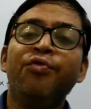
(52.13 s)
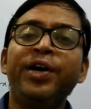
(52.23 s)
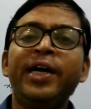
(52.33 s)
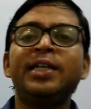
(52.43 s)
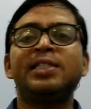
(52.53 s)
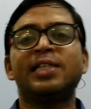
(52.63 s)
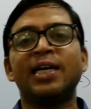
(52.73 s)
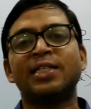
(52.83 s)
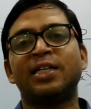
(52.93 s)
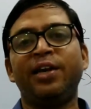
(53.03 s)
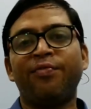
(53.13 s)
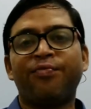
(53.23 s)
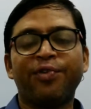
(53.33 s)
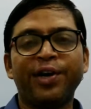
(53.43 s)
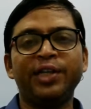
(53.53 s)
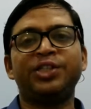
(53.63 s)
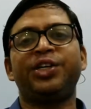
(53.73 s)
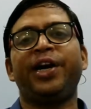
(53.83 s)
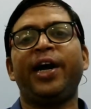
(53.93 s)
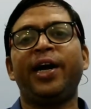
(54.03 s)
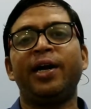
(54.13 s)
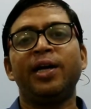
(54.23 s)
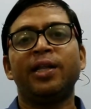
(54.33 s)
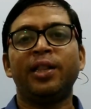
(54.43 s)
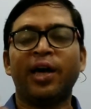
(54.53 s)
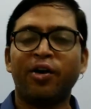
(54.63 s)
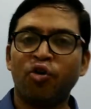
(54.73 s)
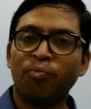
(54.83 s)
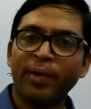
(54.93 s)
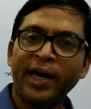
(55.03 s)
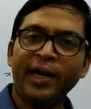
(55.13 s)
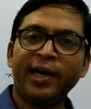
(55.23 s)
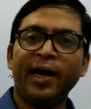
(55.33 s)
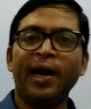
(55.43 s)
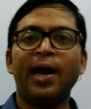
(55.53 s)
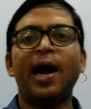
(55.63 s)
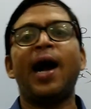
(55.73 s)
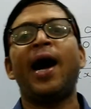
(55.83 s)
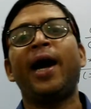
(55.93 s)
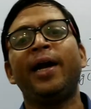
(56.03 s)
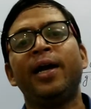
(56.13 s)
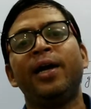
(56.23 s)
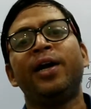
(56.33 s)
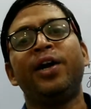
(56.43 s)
we just differentiate the numerator and